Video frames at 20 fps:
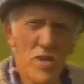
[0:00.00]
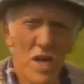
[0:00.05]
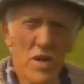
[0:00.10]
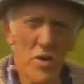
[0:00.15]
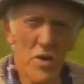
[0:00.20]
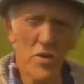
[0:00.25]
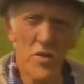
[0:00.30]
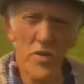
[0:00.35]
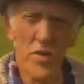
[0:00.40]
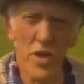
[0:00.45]
Jack
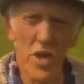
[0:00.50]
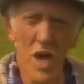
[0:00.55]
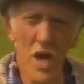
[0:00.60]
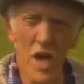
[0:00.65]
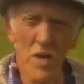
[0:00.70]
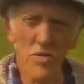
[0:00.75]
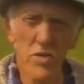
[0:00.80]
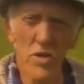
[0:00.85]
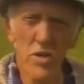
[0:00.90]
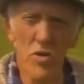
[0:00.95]
got to the
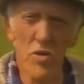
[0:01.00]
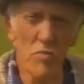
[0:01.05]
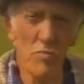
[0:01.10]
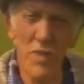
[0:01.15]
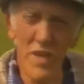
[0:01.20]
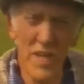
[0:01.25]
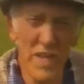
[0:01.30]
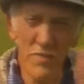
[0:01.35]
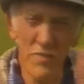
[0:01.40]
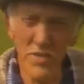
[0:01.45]
castle, he couldn't
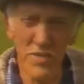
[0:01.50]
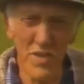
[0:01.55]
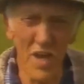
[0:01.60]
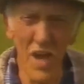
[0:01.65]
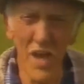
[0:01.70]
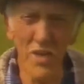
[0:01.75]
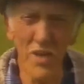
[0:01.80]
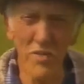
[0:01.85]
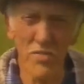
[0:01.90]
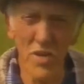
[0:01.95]
believe his
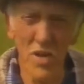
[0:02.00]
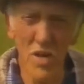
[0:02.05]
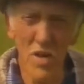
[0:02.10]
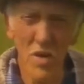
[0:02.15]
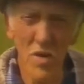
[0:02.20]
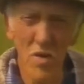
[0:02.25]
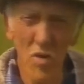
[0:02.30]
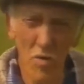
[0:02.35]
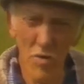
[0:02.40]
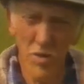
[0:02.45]
eyes
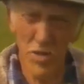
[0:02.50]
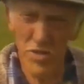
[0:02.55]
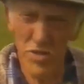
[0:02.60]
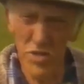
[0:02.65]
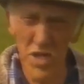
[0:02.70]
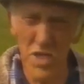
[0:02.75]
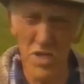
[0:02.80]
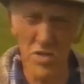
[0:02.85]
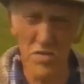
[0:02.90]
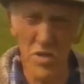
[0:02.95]
or his
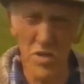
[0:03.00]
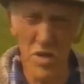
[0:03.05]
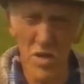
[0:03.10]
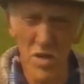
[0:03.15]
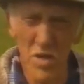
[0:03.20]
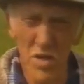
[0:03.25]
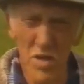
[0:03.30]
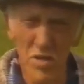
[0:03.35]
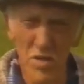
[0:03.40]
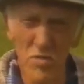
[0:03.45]
ears.
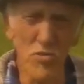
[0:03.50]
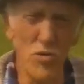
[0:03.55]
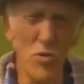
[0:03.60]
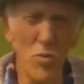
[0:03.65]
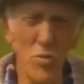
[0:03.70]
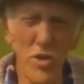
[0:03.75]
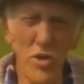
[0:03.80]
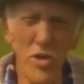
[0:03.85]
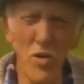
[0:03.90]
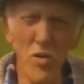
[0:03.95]
Because you
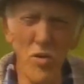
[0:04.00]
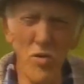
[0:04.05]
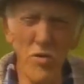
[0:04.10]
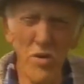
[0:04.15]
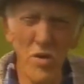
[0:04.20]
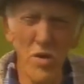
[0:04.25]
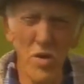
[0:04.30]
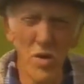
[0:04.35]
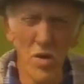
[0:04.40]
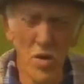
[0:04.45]
know what he heard?